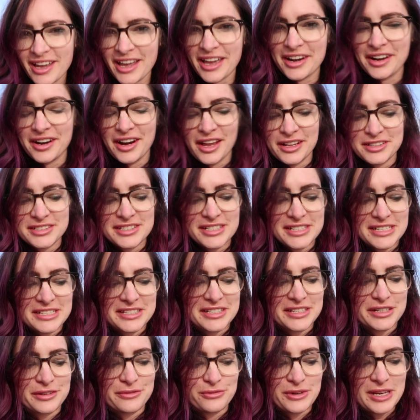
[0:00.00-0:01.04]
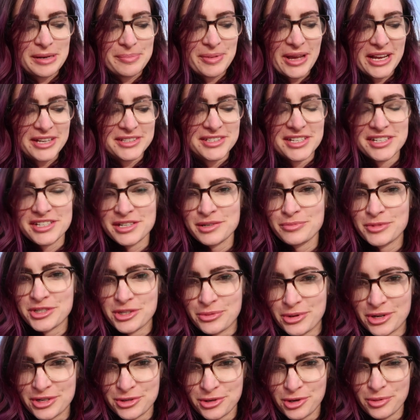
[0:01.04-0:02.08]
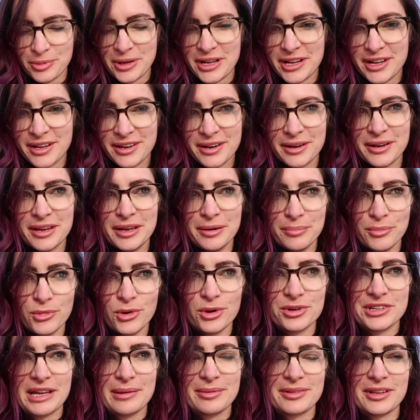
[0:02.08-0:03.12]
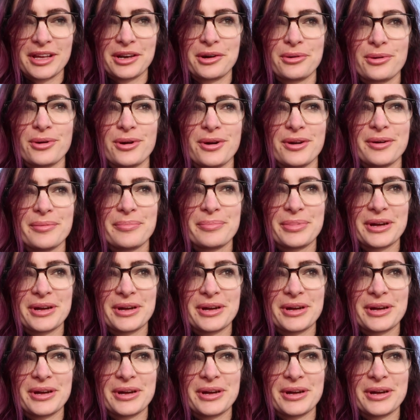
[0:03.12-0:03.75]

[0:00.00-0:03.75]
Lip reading: and an unsolicited feedback session, which I want to talk about in more depth later on.